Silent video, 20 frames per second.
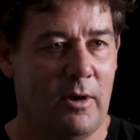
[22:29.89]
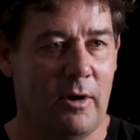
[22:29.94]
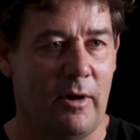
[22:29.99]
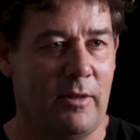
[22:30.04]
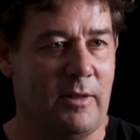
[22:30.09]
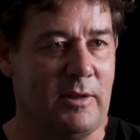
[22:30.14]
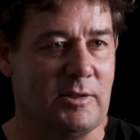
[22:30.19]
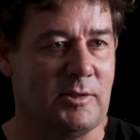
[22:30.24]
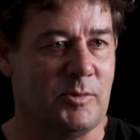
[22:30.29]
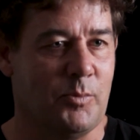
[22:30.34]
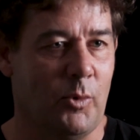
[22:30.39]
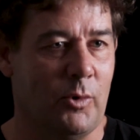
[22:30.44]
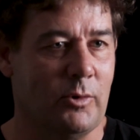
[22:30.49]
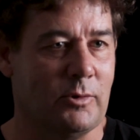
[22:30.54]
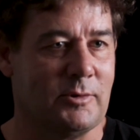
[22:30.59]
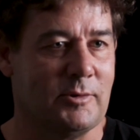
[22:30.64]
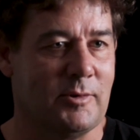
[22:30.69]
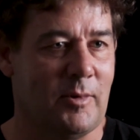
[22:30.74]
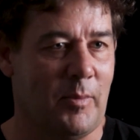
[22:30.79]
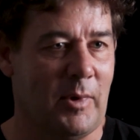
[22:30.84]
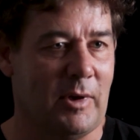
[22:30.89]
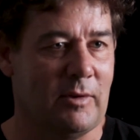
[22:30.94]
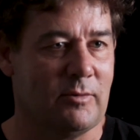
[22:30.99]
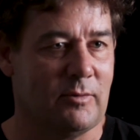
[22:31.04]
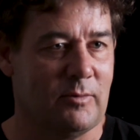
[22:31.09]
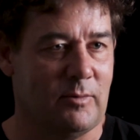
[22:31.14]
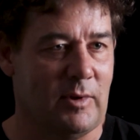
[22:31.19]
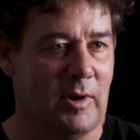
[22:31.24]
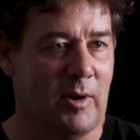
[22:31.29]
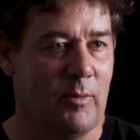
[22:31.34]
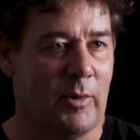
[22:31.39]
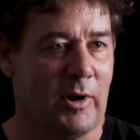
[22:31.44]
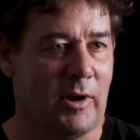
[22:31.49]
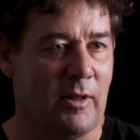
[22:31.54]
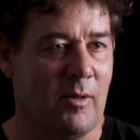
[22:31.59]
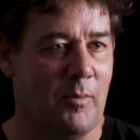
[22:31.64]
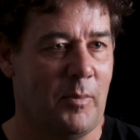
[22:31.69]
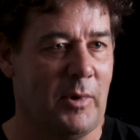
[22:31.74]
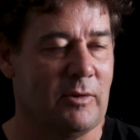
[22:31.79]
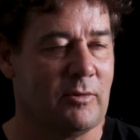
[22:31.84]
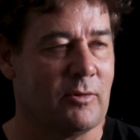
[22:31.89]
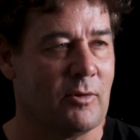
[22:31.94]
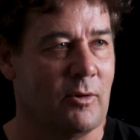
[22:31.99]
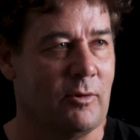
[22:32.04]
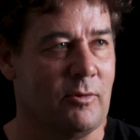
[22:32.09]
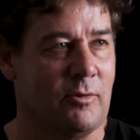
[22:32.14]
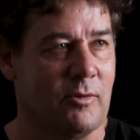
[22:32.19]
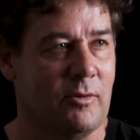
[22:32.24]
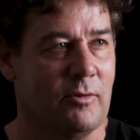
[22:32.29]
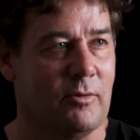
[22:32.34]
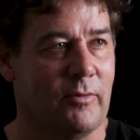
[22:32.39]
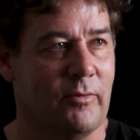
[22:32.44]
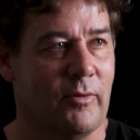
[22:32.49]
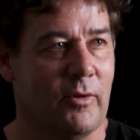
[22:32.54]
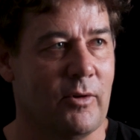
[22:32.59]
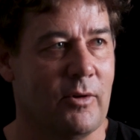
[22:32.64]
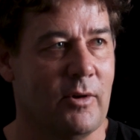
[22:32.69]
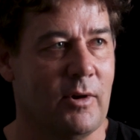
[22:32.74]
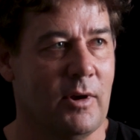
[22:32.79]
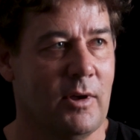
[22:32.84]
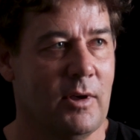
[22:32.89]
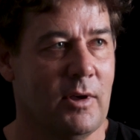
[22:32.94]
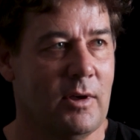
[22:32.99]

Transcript: I think sport's the best, one of the best conduits for it.